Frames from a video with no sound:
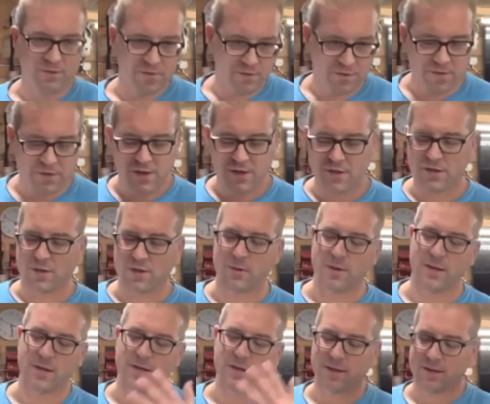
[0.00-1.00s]
refer to
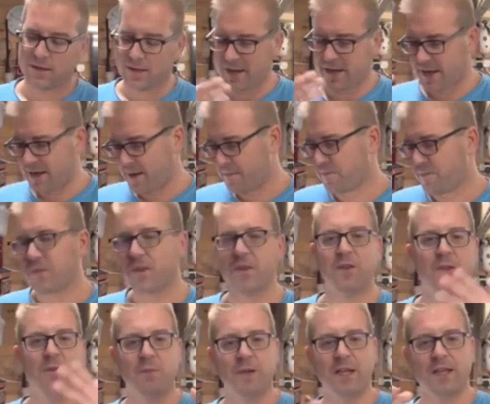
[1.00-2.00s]
her as the, um,
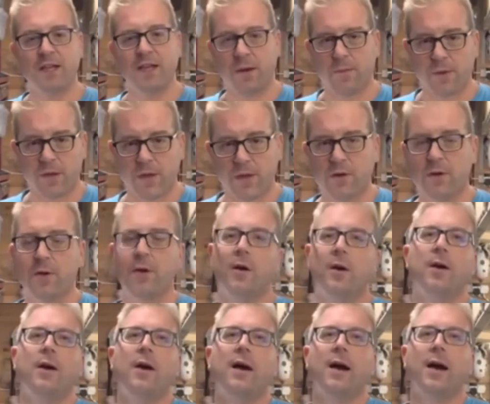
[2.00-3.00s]
the BW.
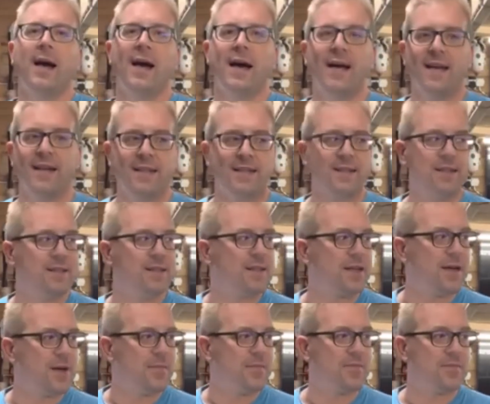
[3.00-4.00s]
And,
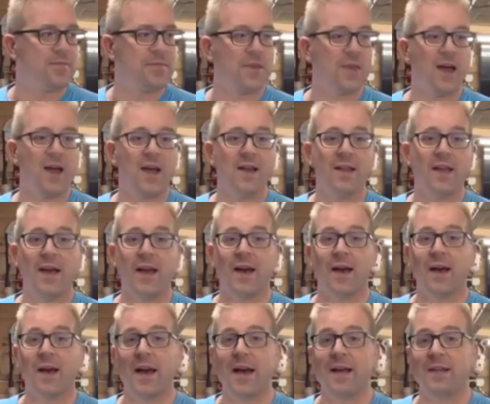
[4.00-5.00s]
um, and
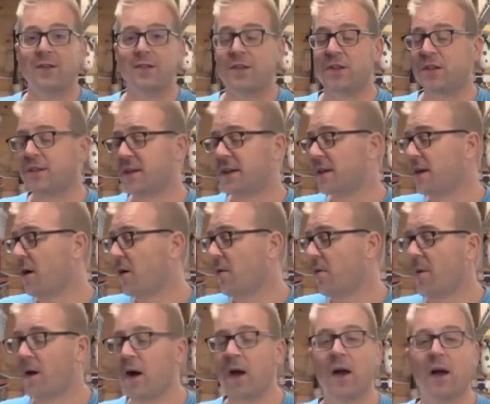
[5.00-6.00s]
yeah, and she said, oh,
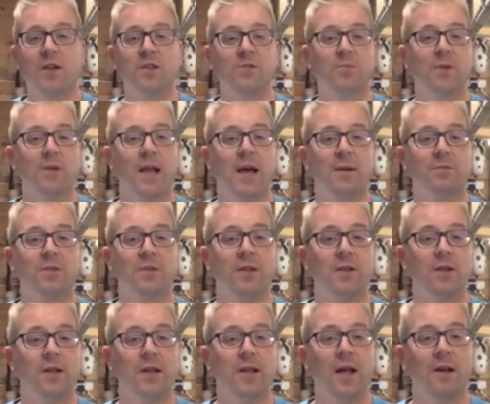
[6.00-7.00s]
my husband
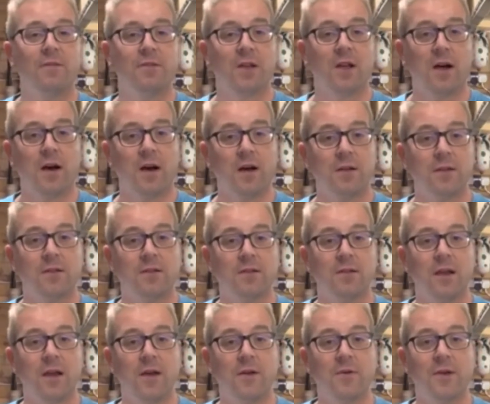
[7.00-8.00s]
absolutely loved cars.
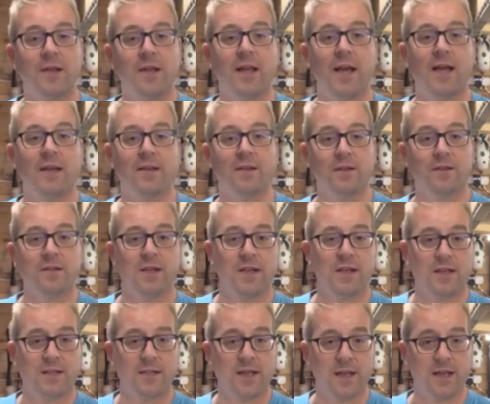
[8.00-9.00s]
So in the end, I sent
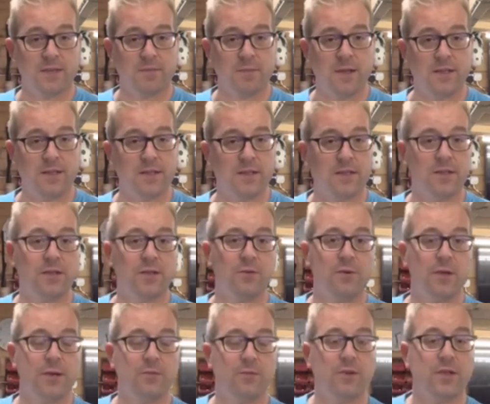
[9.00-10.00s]
a text message to
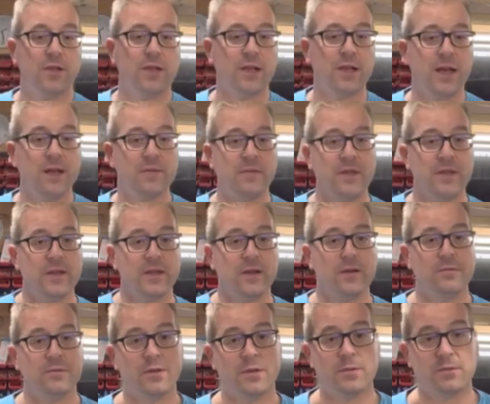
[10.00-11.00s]
him with the name of the
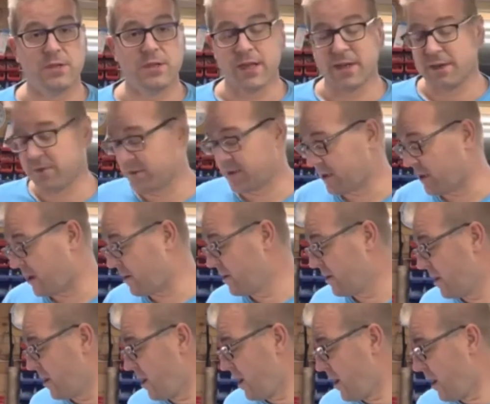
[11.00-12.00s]
YouTube channel. So
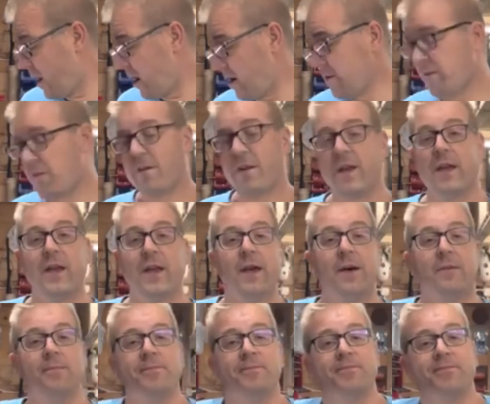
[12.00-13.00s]
hopefully,
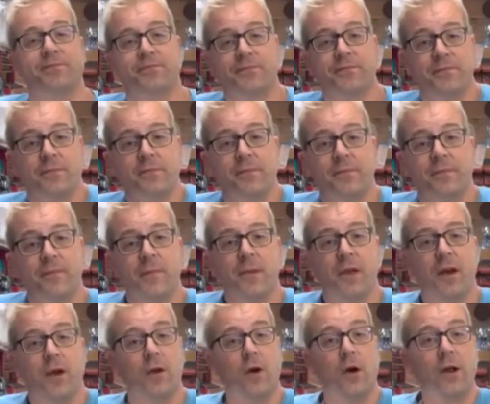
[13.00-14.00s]
um,
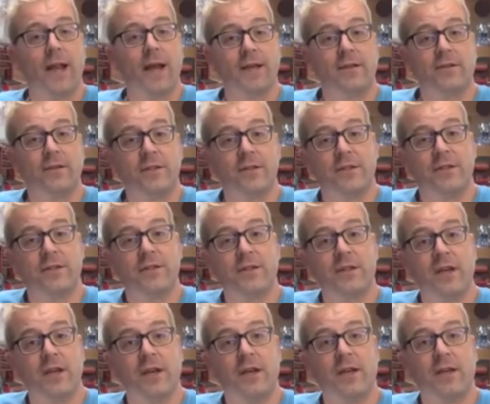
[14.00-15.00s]
got an extra
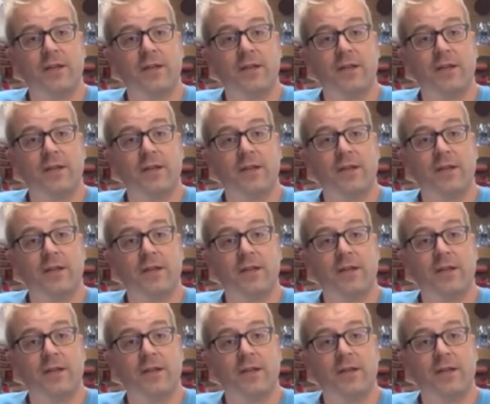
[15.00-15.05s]
uh,